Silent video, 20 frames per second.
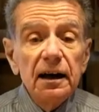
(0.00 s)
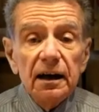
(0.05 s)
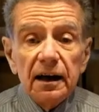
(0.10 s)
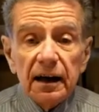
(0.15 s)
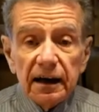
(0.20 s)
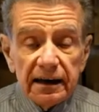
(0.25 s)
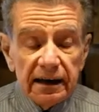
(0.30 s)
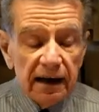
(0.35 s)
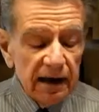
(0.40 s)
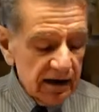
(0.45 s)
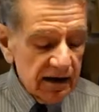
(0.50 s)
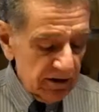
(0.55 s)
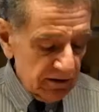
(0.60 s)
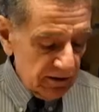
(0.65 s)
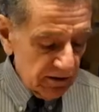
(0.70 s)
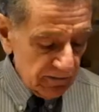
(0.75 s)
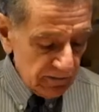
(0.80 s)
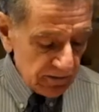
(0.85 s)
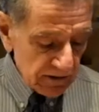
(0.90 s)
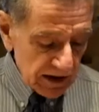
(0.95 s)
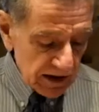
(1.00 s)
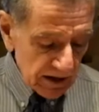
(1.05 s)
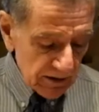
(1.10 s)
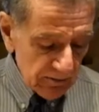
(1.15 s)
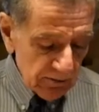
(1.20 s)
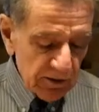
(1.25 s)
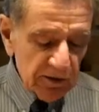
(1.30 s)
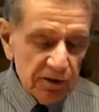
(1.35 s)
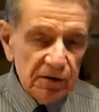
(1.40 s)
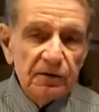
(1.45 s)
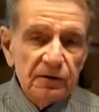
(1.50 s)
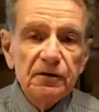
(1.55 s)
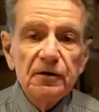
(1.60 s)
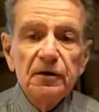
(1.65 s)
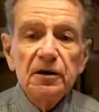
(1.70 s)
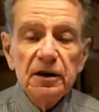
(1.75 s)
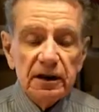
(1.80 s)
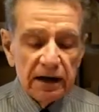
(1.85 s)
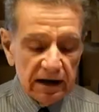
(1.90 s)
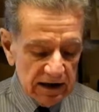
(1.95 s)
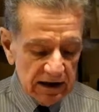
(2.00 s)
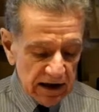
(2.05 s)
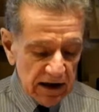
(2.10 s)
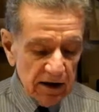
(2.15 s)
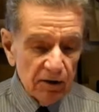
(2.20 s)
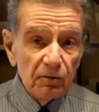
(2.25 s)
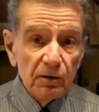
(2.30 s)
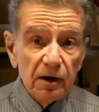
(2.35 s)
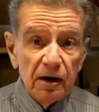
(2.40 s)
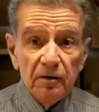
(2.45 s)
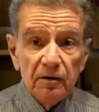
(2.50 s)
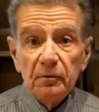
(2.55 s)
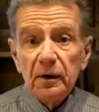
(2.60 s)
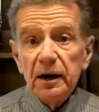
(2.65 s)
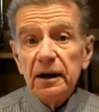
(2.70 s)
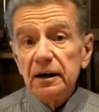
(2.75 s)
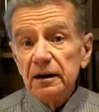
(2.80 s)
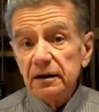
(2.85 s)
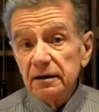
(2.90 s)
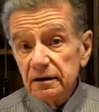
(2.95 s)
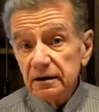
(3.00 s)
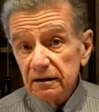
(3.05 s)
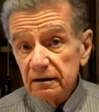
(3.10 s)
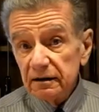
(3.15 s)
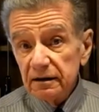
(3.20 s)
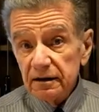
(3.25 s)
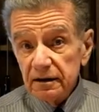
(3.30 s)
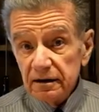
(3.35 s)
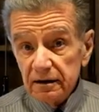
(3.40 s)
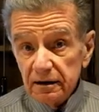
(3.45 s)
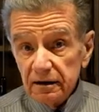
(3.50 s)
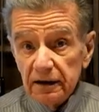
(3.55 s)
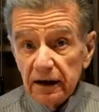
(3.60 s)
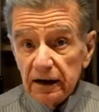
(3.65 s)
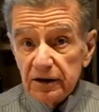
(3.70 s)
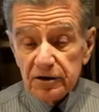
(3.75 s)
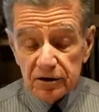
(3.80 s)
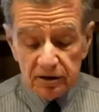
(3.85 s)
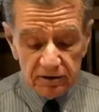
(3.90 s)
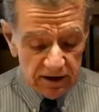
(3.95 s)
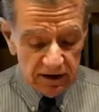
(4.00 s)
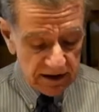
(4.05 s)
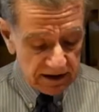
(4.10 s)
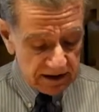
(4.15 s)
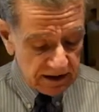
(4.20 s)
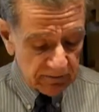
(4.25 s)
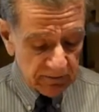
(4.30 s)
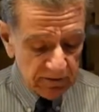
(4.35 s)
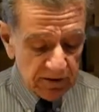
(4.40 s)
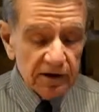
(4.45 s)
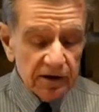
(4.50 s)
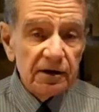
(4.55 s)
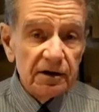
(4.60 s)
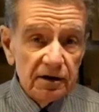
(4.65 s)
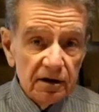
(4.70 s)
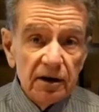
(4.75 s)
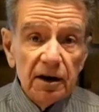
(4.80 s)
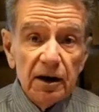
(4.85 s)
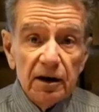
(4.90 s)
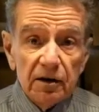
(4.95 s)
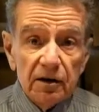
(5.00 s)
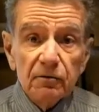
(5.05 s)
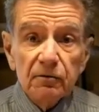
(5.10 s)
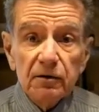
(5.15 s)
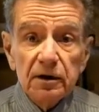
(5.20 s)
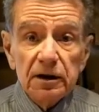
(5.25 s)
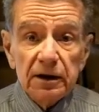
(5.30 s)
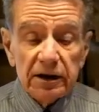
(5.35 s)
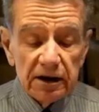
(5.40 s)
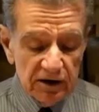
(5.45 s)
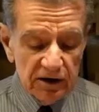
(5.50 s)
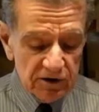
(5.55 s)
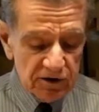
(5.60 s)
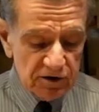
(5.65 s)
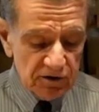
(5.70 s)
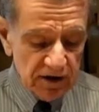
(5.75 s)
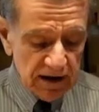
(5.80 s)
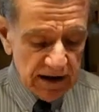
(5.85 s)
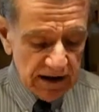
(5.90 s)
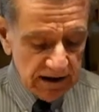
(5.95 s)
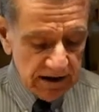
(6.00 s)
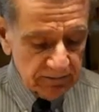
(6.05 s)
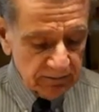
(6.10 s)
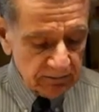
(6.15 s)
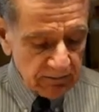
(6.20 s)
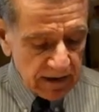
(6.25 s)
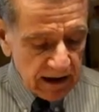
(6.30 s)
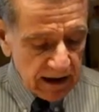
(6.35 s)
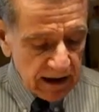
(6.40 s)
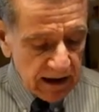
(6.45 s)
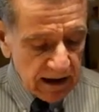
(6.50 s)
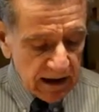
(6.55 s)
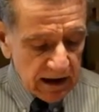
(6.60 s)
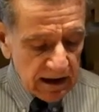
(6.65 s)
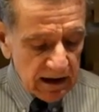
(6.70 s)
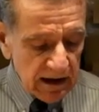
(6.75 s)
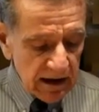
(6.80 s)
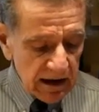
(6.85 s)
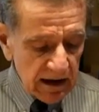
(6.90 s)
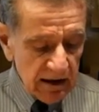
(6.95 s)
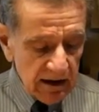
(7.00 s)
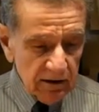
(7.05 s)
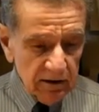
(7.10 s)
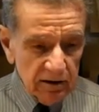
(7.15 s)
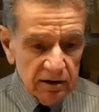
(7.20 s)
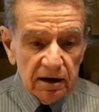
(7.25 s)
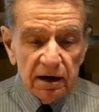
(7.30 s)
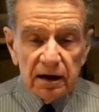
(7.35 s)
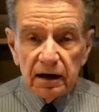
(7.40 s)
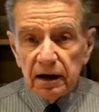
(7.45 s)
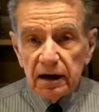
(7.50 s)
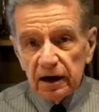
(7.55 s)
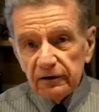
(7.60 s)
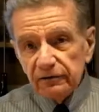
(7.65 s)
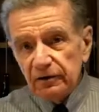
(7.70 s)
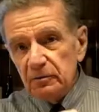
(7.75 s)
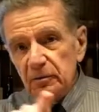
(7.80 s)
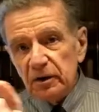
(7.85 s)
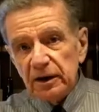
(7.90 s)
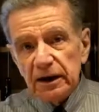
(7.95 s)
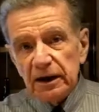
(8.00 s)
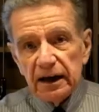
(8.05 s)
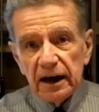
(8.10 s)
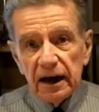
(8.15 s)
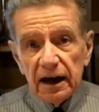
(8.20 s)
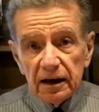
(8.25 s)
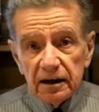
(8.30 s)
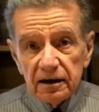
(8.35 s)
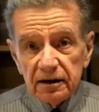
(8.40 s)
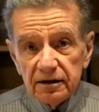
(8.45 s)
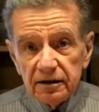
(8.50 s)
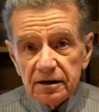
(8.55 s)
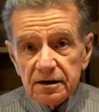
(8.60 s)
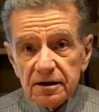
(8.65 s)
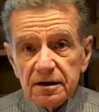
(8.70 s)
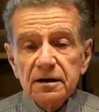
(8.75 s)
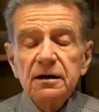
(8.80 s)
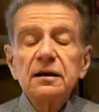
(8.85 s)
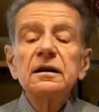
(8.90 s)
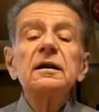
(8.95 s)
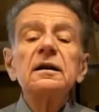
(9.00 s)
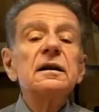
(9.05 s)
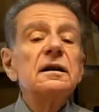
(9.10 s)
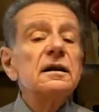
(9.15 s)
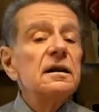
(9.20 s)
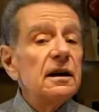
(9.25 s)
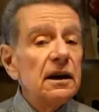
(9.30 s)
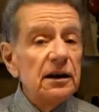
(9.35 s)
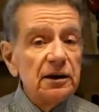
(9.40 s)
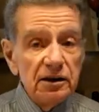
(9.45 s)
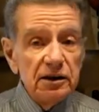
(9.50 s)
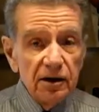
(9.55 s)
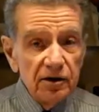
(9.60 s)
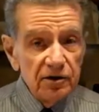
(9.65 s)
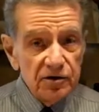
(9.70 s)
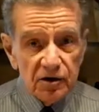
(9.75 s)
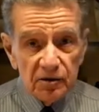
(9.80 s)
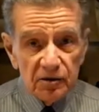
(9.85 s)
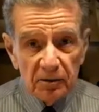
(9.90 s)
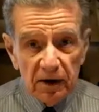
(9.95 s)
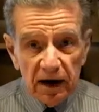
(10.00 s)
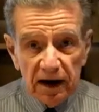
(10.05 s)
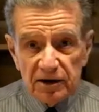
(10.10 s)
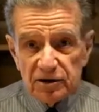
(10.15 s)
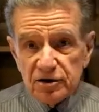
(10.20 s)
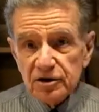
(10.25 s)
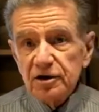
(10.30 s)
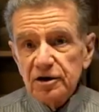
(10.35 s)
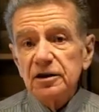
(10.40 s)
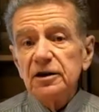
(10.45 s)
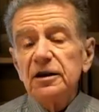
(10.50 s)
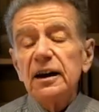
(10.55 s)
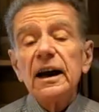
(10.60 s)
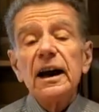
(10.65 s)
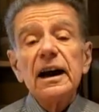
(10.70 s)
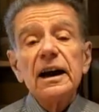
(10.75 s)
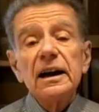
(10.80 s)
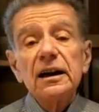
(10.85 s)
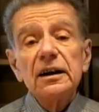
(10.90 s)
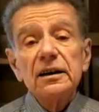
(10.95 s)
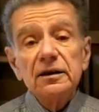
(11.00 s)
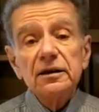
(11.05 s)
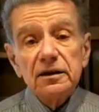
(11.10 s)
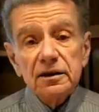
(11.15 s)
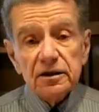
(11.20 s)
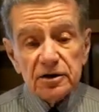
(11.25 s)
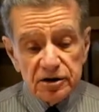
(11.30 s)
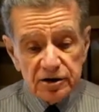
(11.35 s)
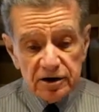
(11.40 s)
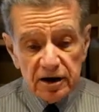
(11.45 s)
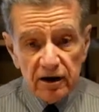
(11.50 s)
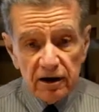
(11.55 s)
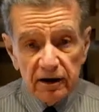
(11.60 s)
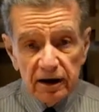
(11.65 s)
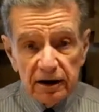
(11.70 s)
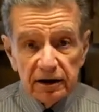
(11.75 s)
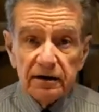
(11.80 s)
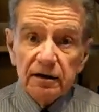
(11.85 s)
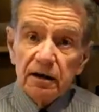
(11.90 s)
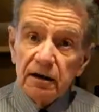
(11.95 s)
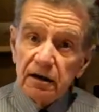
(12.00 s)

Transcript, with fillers: I can't get over how beautiful and how well made the ledger is. I'm going to really enjoy it. Now, everybody else, indulge your passion and share it.